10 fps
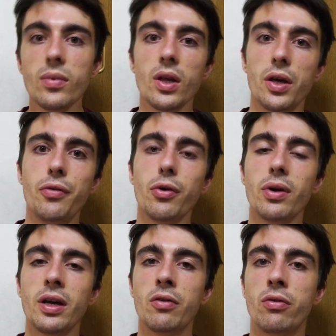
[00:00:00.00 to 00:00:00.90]
if you're
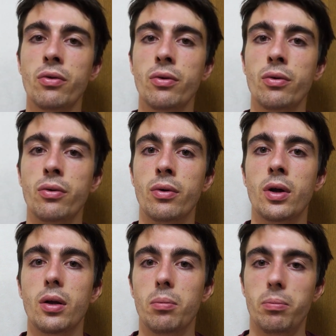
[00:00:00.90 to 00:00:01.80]
looking to
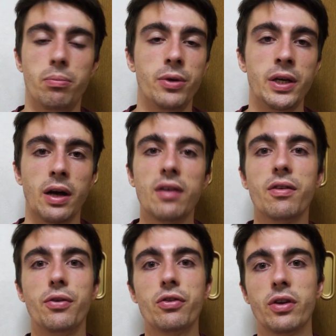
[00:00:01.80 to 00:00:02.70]
be as
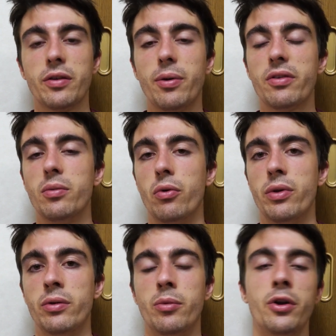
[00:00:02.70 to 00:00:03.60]
efficient as possible
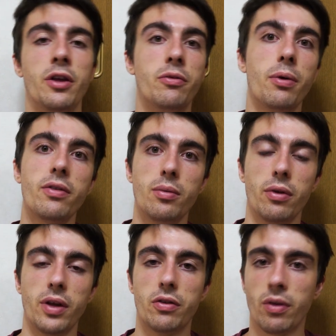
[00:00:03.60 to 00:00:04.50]
with your money, it's
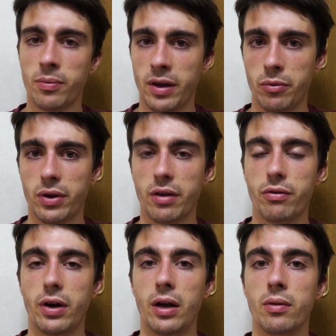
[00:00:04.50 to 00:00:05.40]
possible that sometimes you can
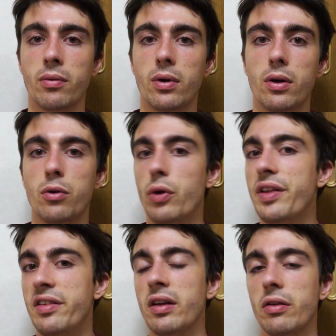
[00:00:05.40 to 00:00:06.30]
find
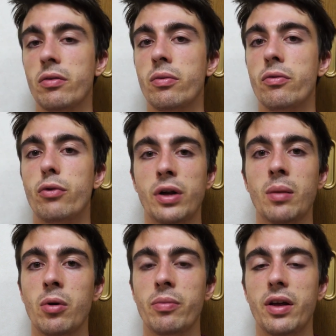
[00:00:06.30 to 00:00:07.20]
great deals for an
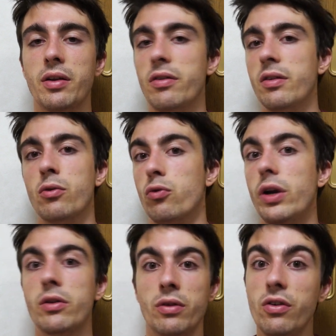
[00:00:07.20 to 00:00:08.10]
album that is in
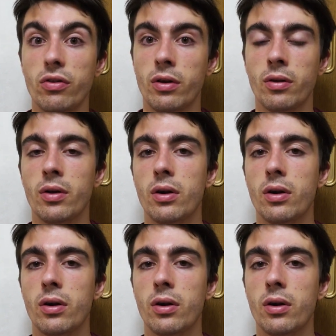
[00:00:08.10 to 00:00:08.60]
great condition,